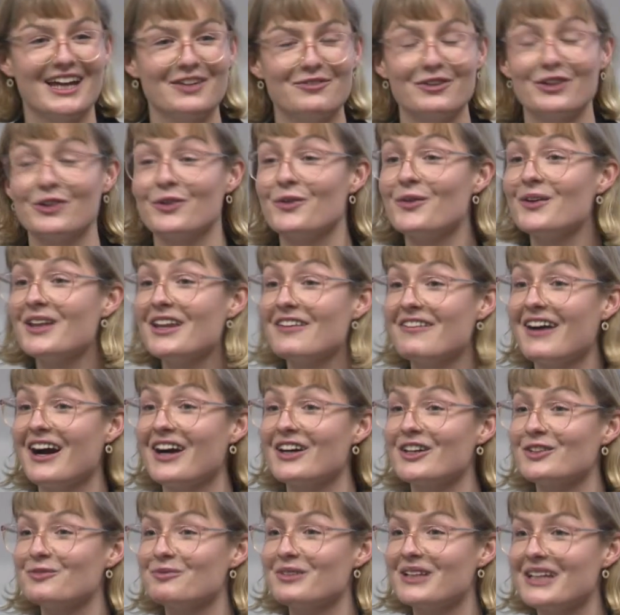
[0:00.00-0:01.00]
and with all of
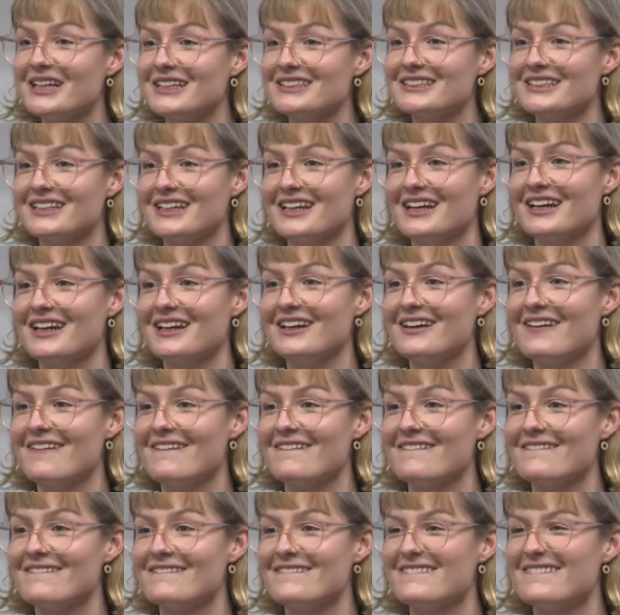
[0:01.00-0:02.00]
our complexity,
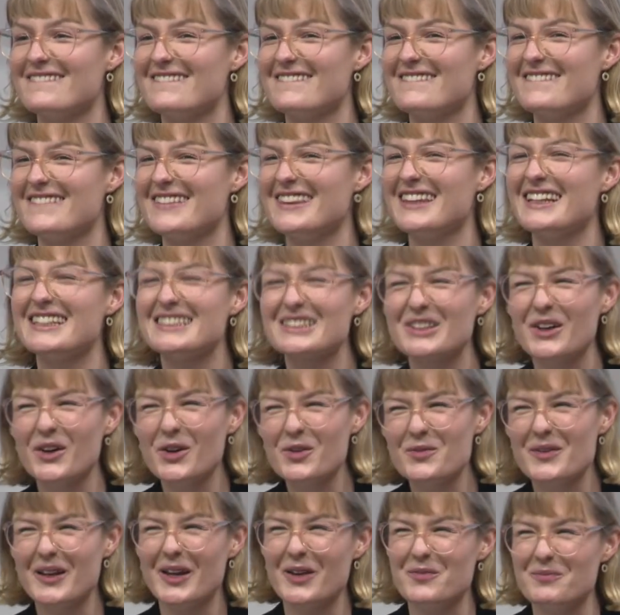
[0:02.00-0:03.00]
there's got
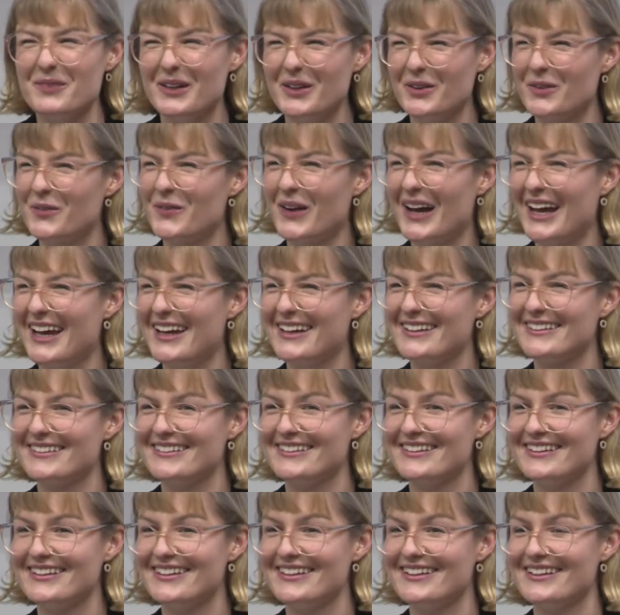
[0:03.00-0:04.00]
to be a better way.
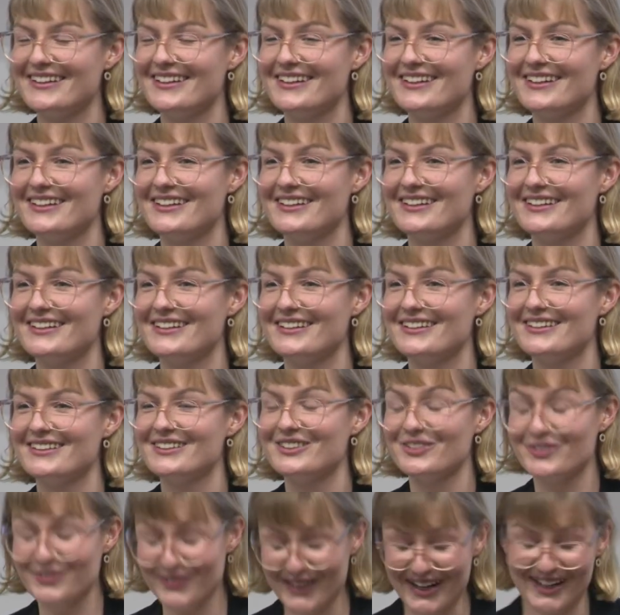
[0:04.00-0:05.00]

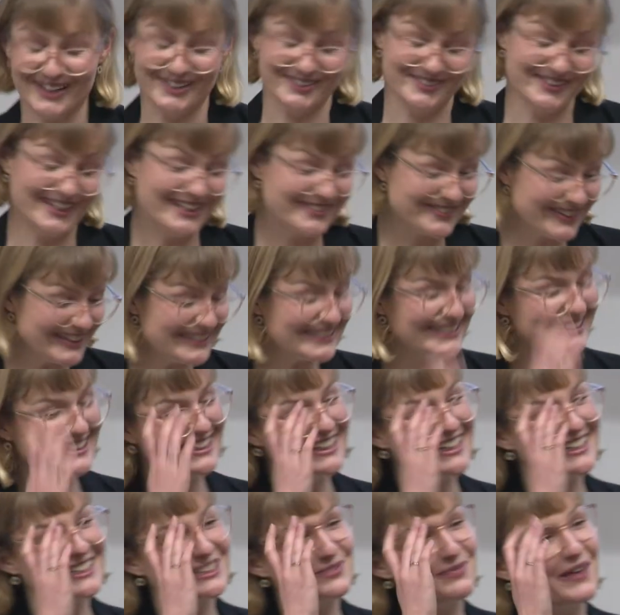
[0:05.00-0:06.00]
Well, in
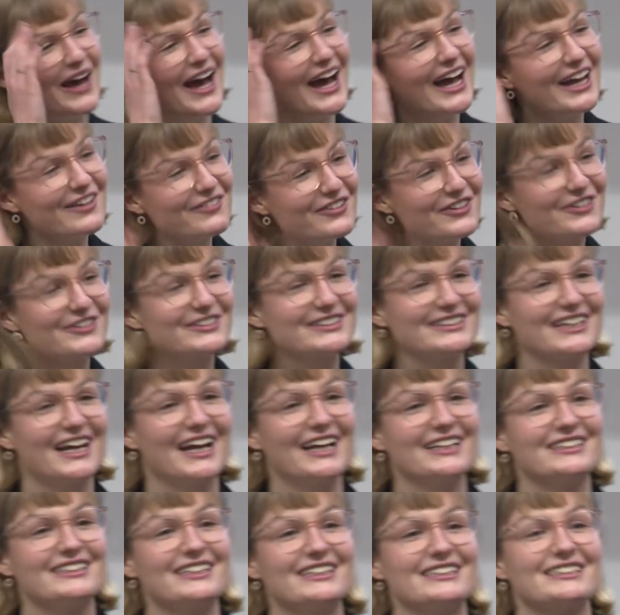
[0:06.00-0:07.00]
recent years, behavioral
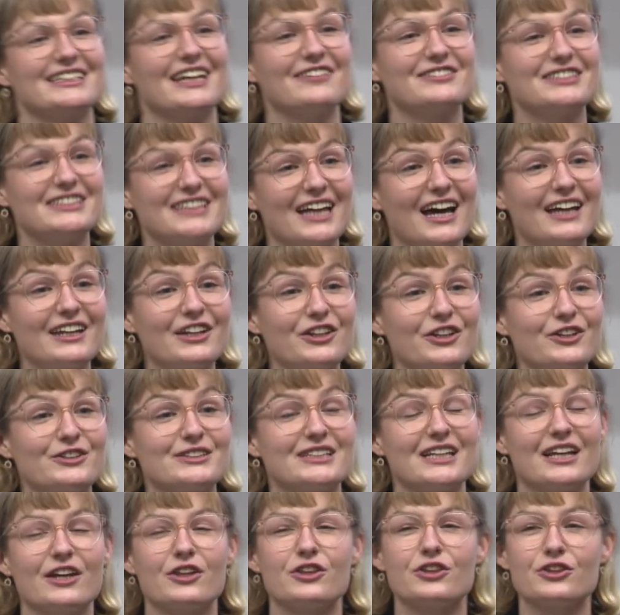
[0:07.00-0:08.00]
scientists have started
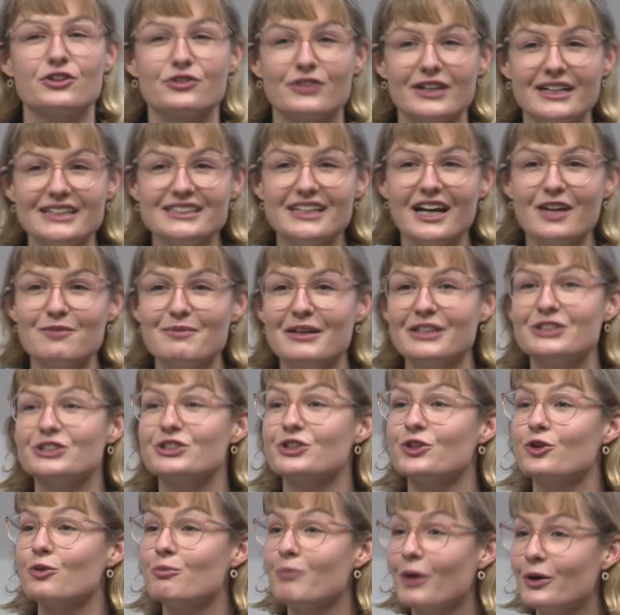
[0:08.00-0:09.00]
using
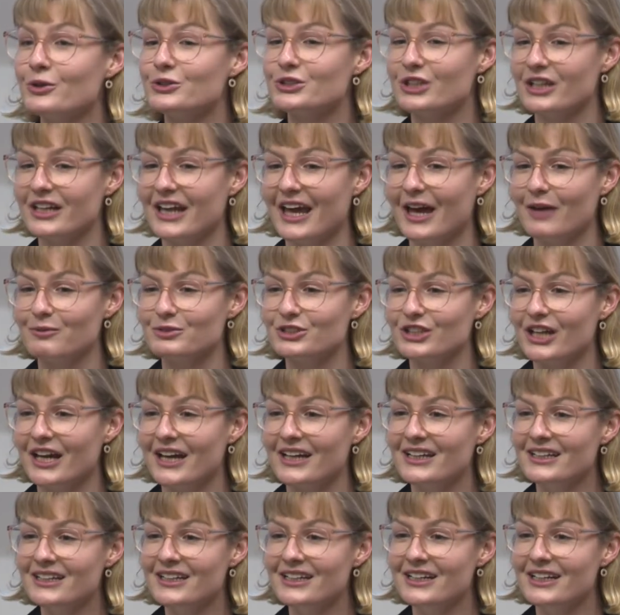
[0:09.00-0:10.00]
three-dimensional motion capture
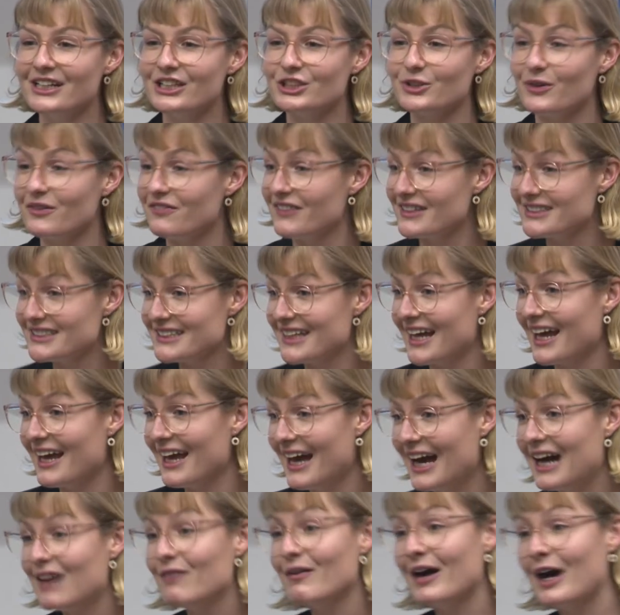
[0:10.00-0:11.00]
to investigate
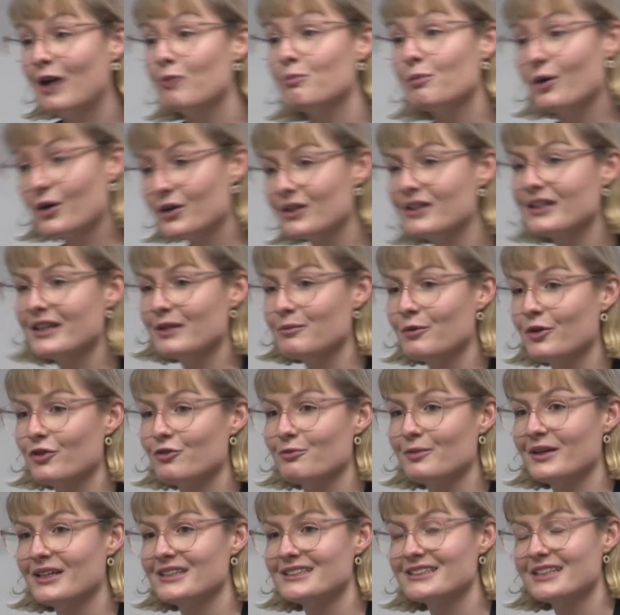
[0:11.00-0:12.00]
how our bodily
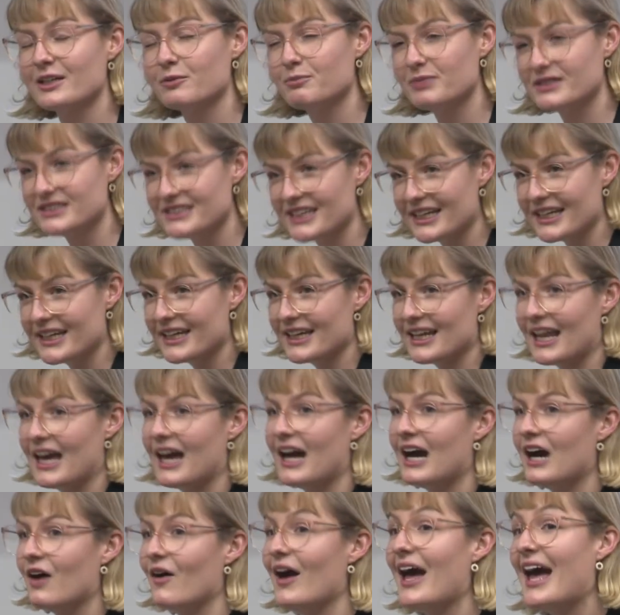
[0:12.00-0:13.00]
movements, and in particular
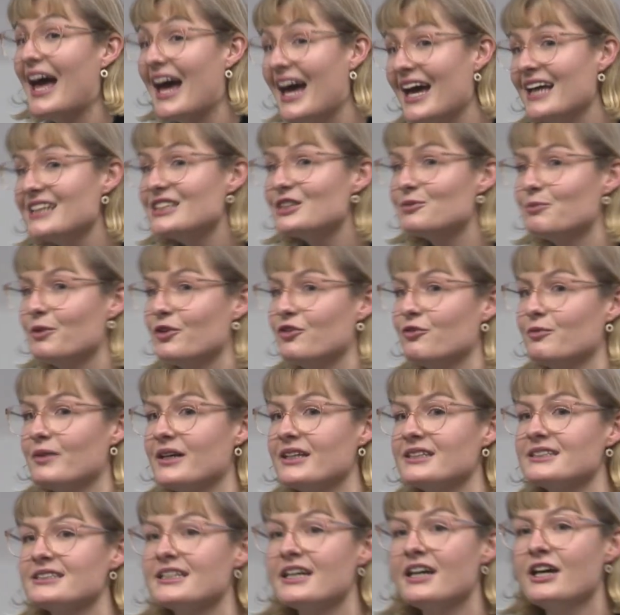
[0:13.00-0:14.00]
our hand
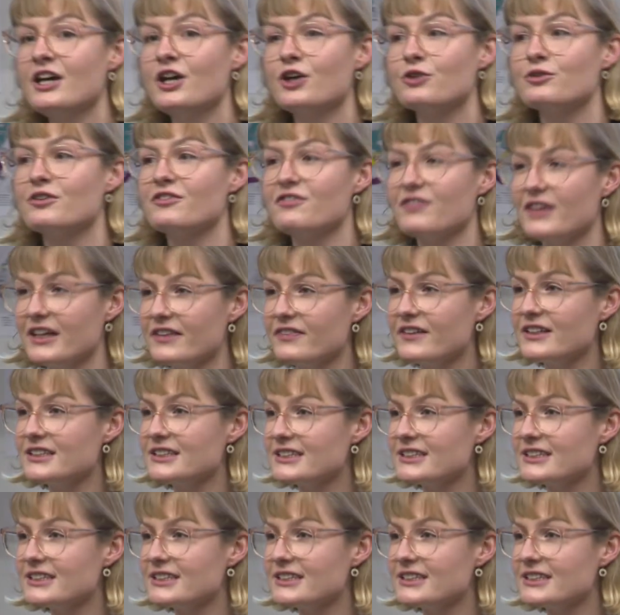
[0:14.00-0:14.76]
movements, reflect the